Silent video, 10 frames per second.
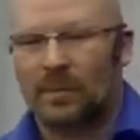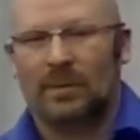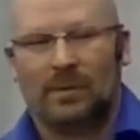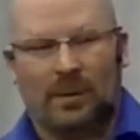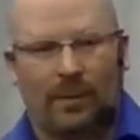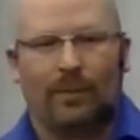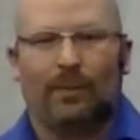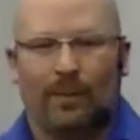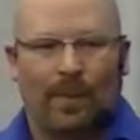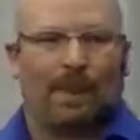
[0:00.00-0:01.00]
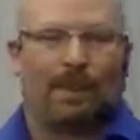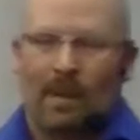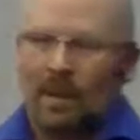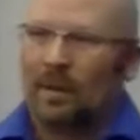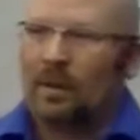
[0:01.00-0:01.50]
So,
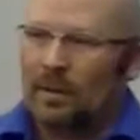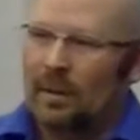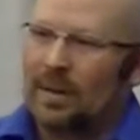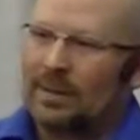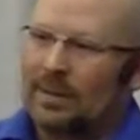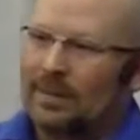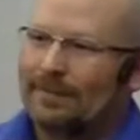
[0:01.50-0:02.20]
yes.